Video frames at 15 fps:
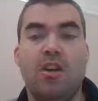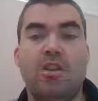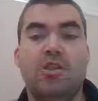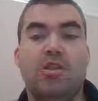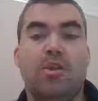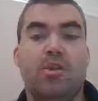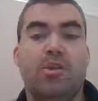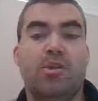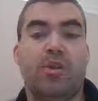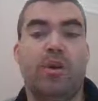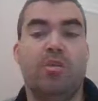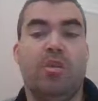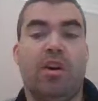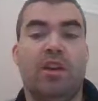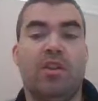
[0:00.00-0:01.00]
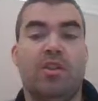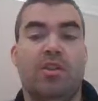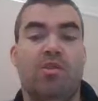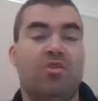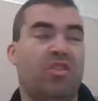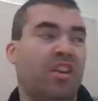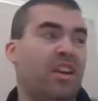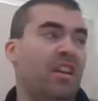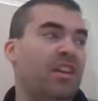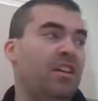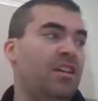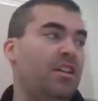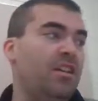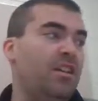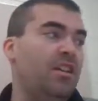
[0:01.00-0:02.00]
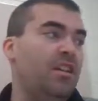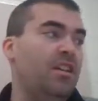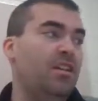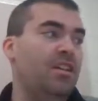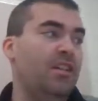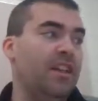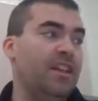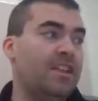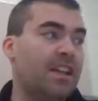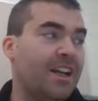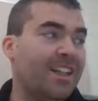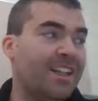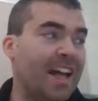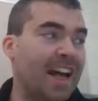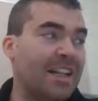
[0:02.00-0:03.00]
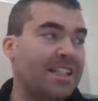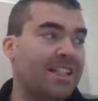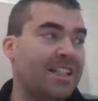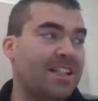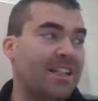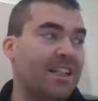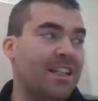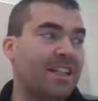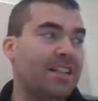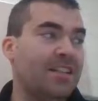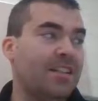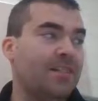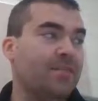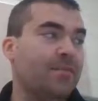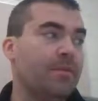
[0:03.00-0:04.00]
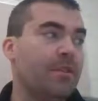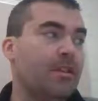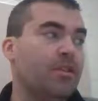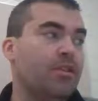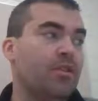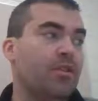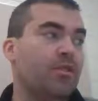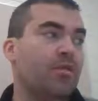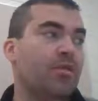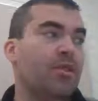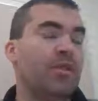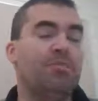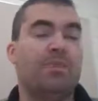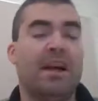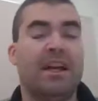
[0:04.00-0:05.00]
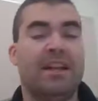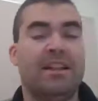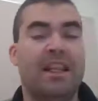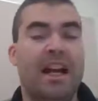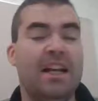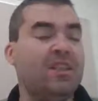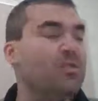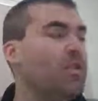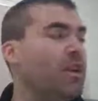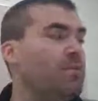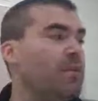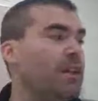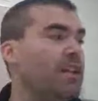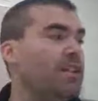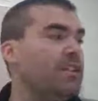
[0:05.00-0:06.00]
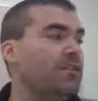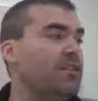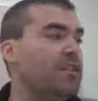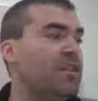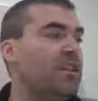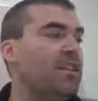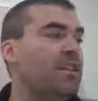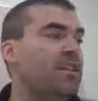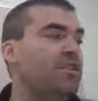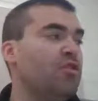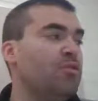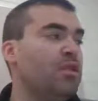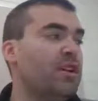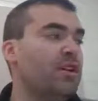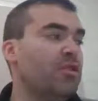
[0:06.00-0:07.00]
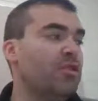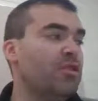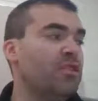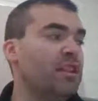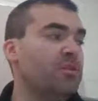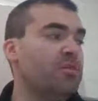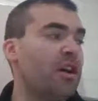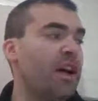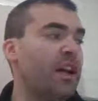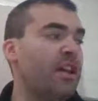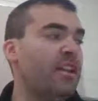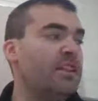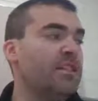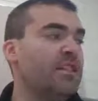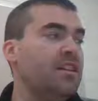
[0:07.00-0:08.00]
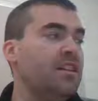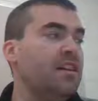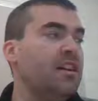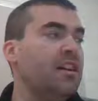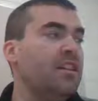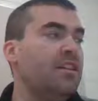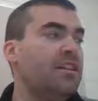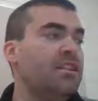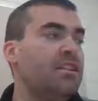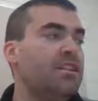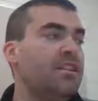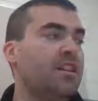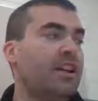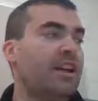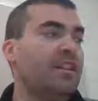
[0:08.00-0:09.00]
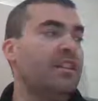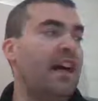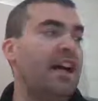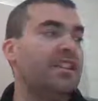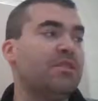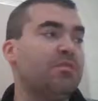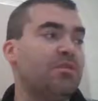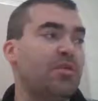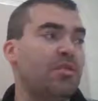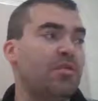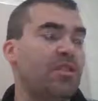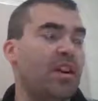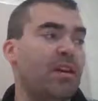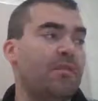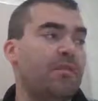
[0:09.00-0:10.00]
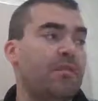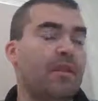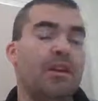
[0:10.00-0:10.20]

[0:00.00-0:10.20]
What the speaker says: So, do we want only this class to see it? So, by class, what I mean is if you see these open curly brackets, this is the class program.